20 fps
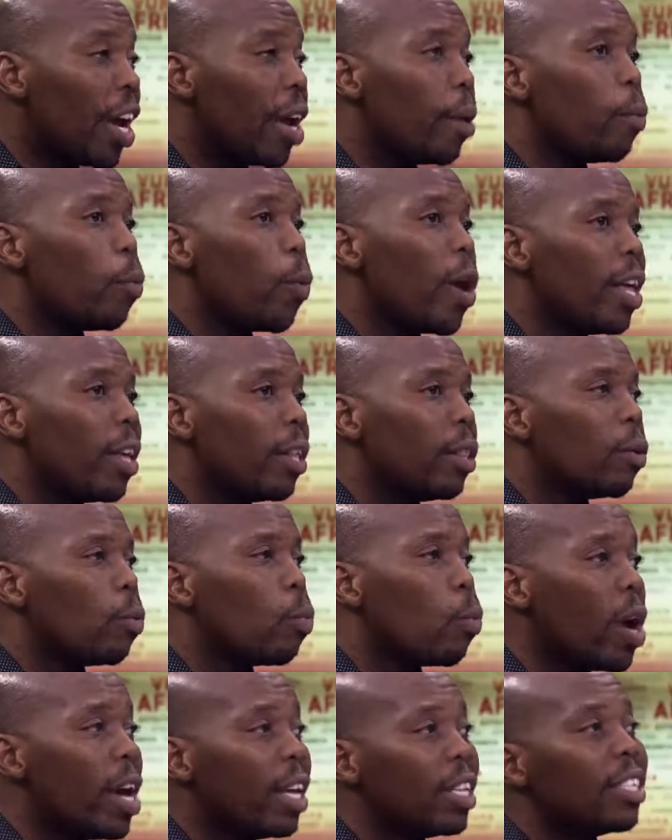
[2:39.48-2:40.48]
the
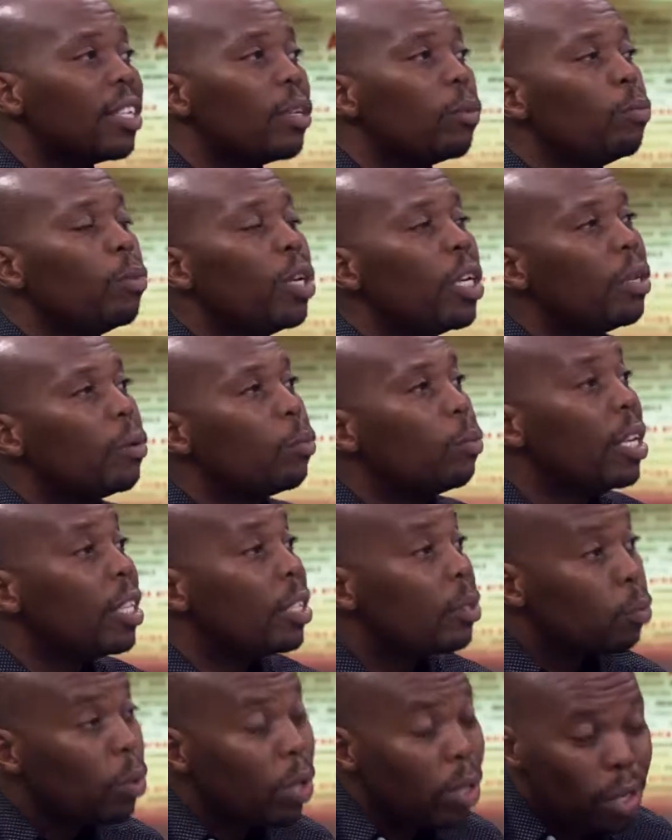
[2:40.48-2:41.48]
ways and
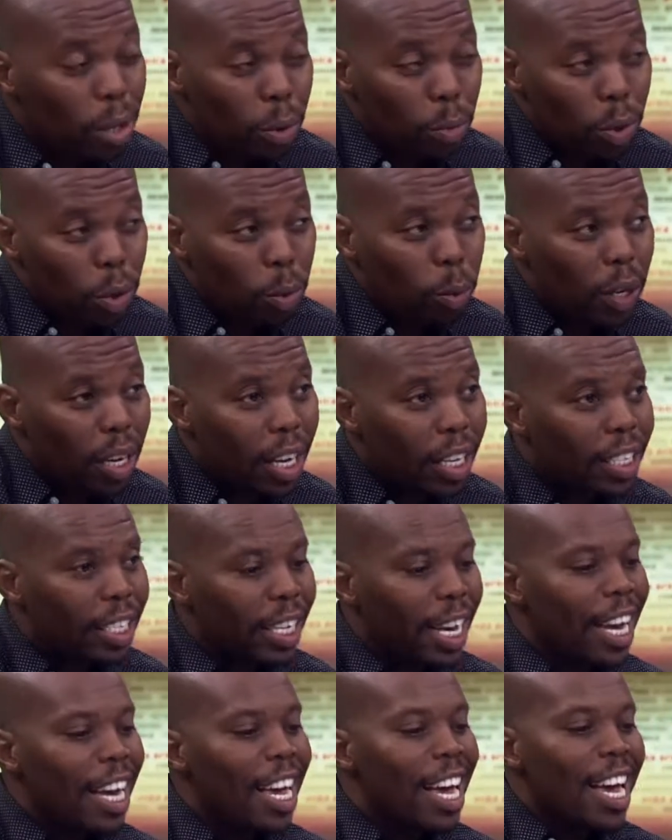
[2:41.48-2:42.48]
means within which we can
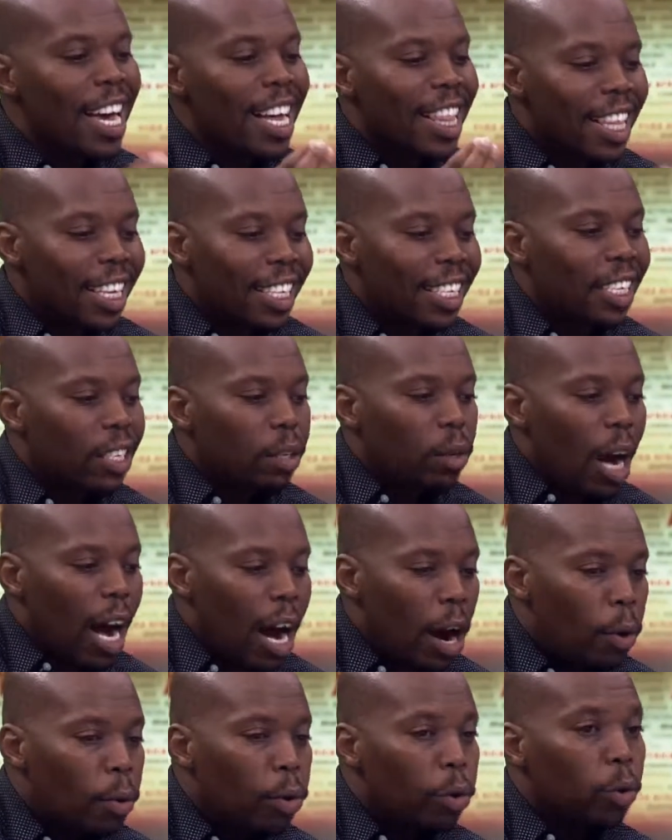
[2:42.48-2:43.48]
say, this is
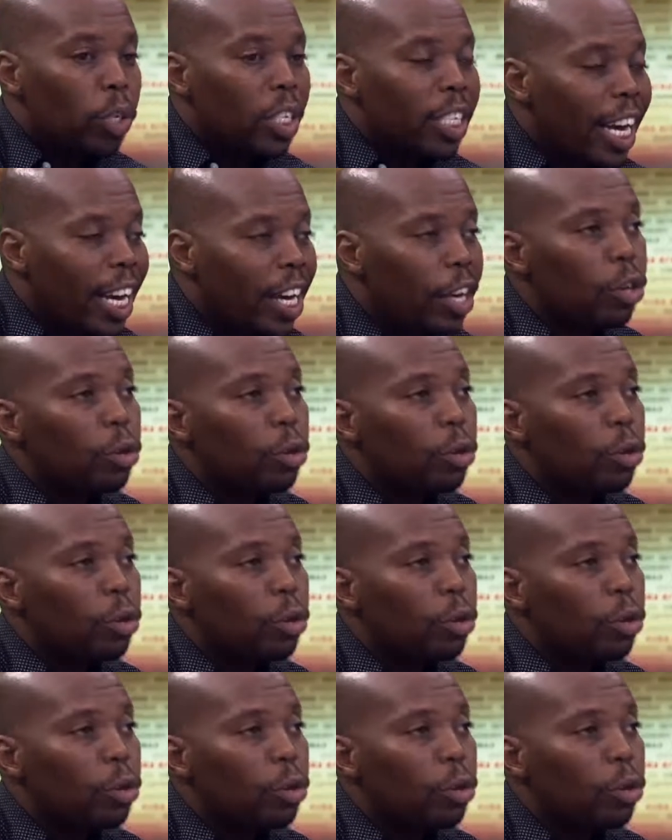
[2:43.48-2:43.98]
how you take your